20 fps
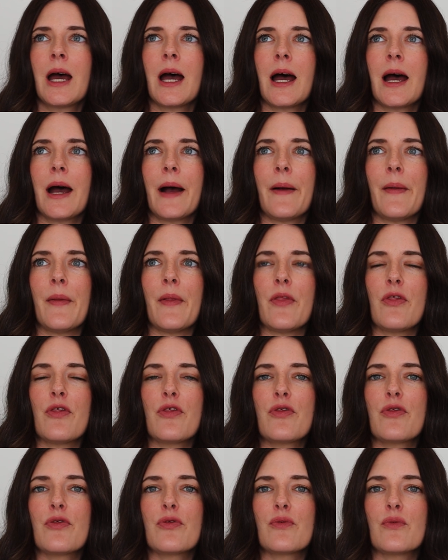
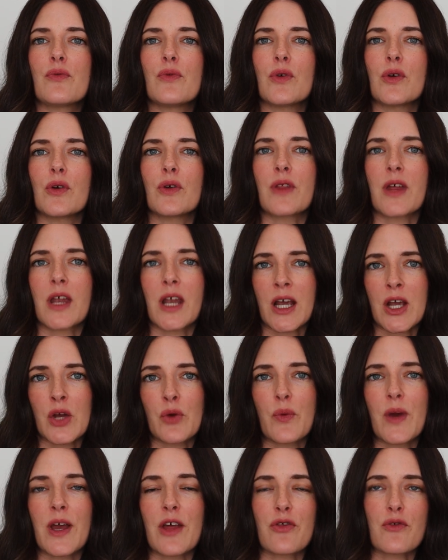that I could
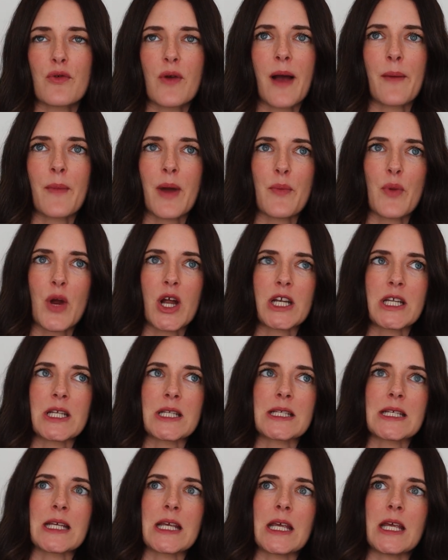wear throughout my
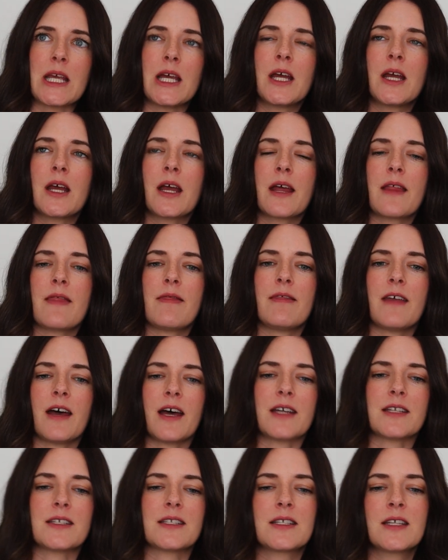pregnancy,
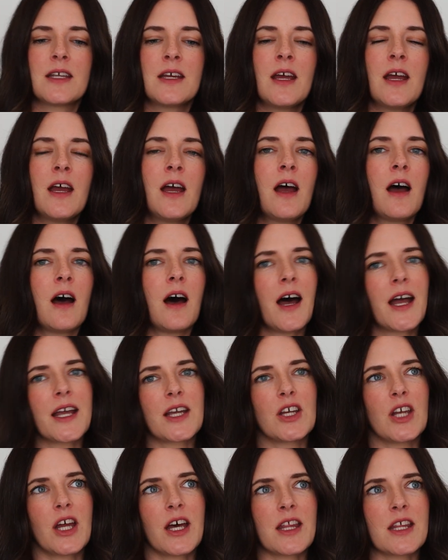that I
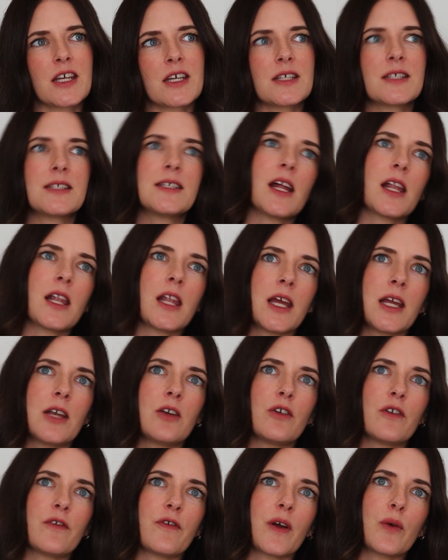could either sell
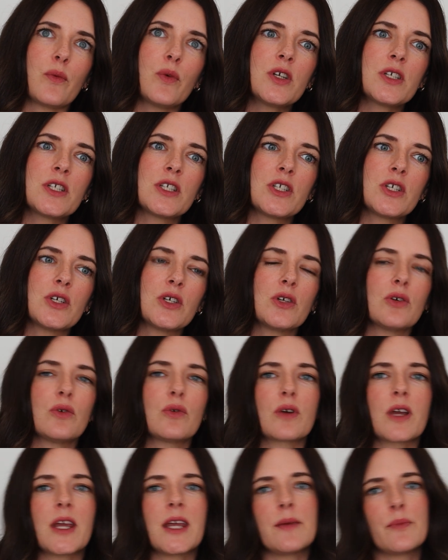later if I wanted to,
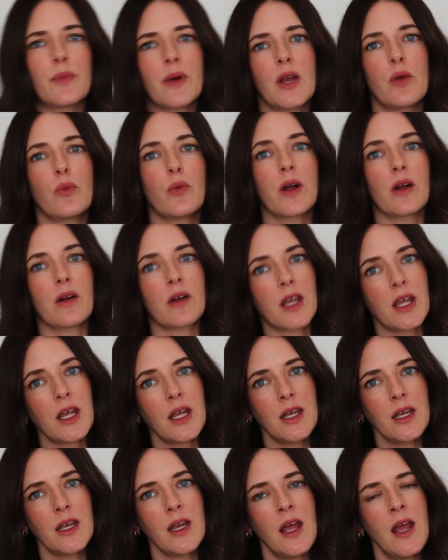or keep and wear
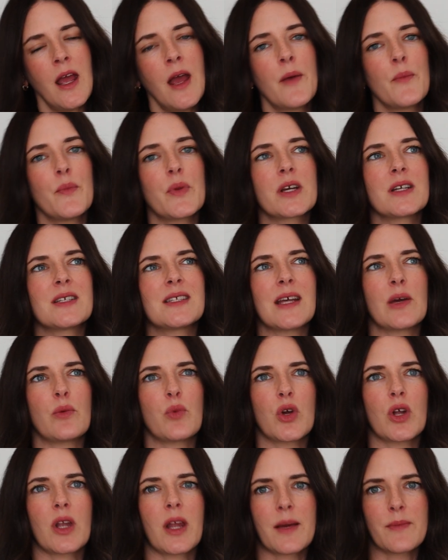again, because they
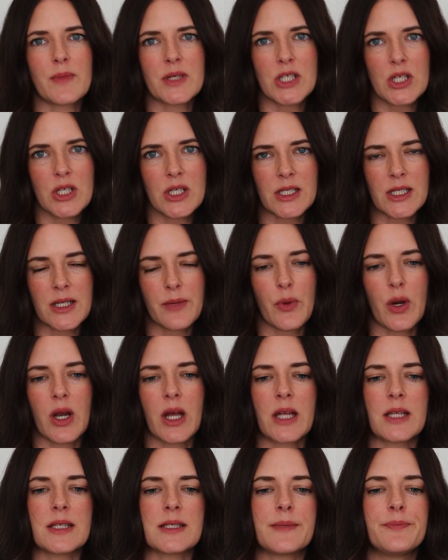weren't like maternity
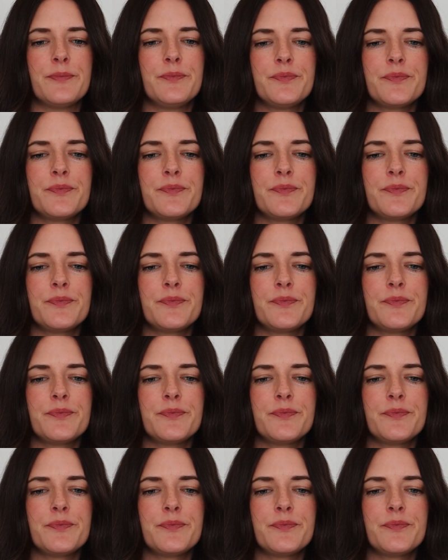brands.